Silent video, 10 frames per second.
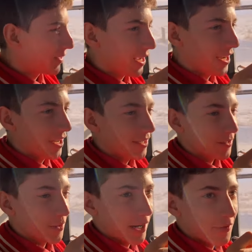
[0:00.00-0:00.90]
And we're
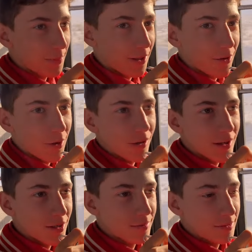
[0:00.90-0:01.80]
going to have to play well.
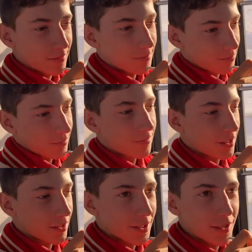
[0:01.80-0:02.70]
They're
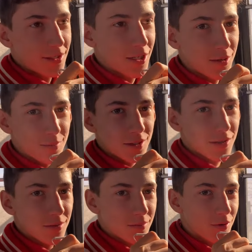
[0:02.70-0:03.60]
a good team,
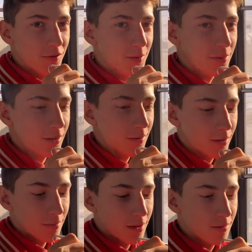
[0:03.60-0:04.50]
so we'll have to play well,
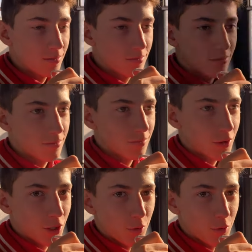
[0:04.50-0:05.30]
but we're going to